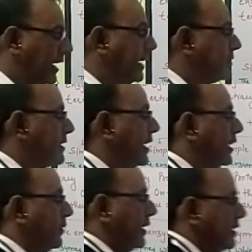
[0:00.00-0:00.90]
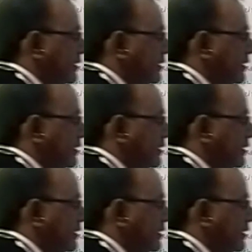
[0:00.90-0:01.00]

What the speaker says: And second one